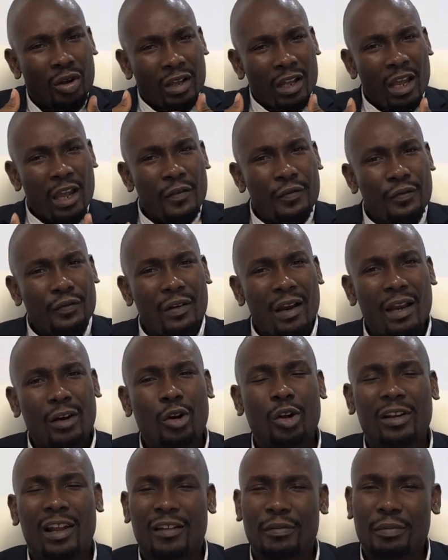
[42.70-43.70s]
if
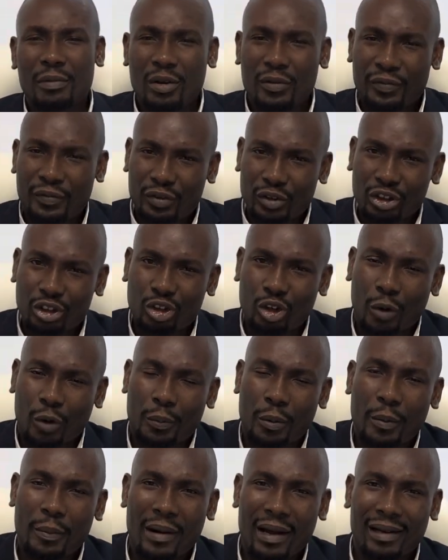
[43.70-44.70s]
landlord has been infringing
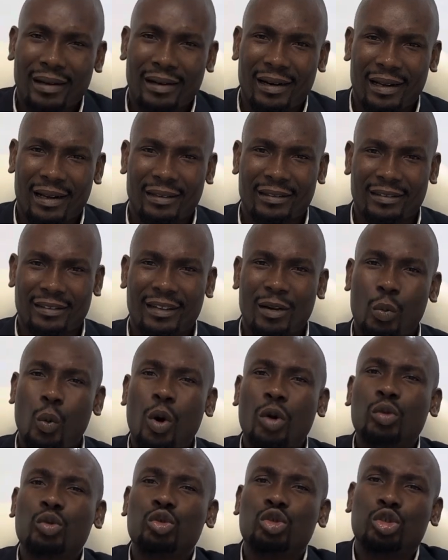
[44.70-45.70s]
upon my rights,
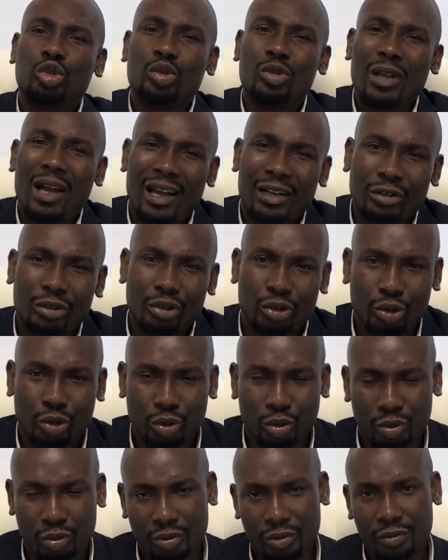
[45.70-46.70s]
what should I
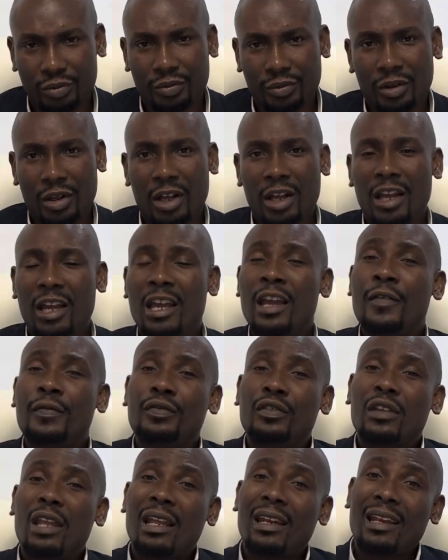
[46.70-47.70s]
do?
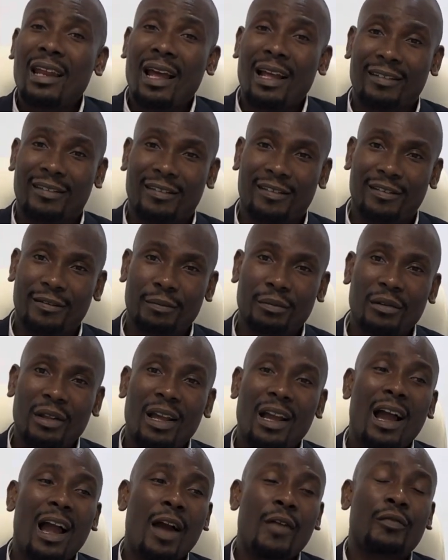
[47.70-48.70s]
If tenants
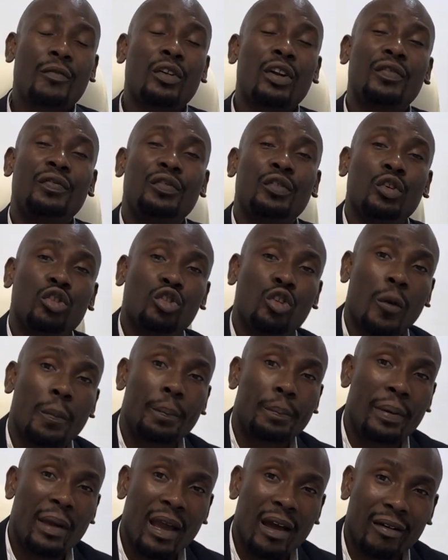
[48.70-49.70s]
have refused to
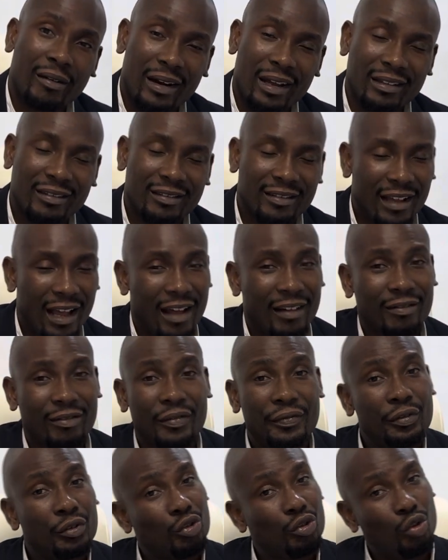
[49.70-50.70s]
pay rent and
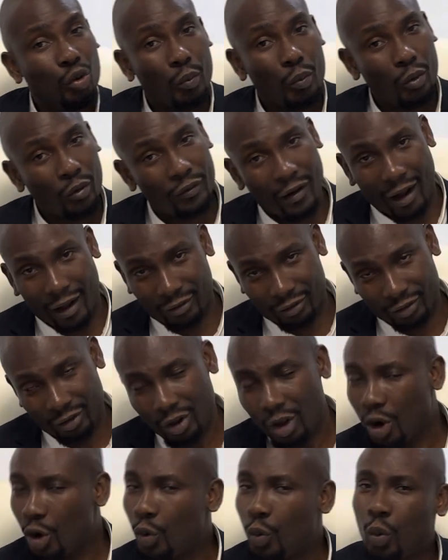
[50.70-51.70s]
refused to move out,
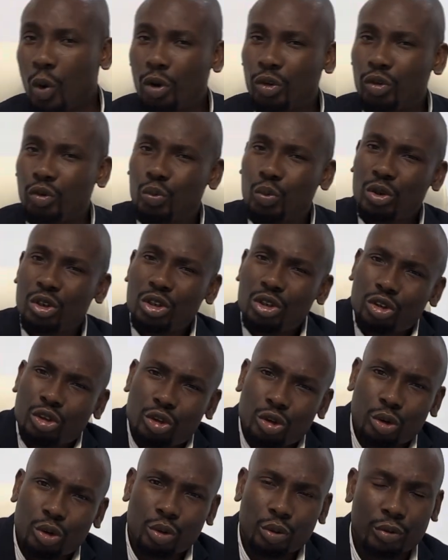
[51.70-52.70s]
what will you
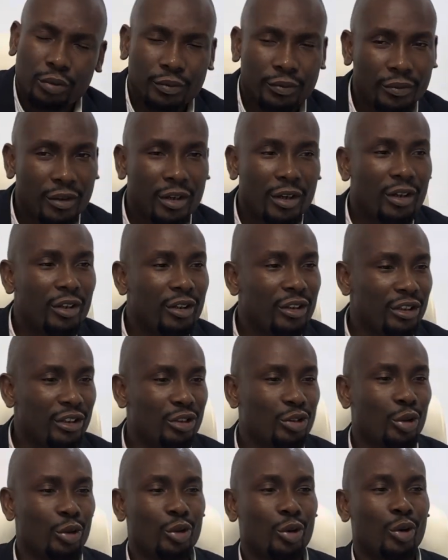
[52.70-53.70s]
do? You need
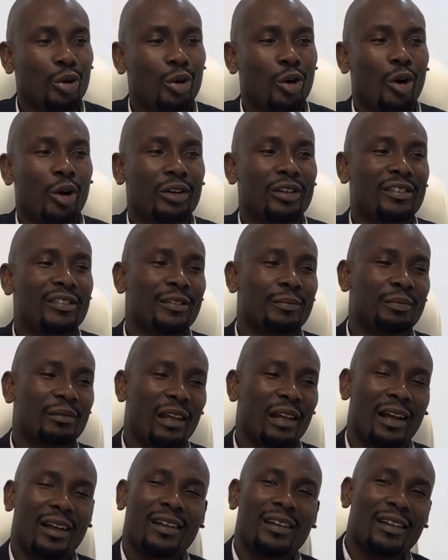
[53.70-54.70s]
to know all this in now.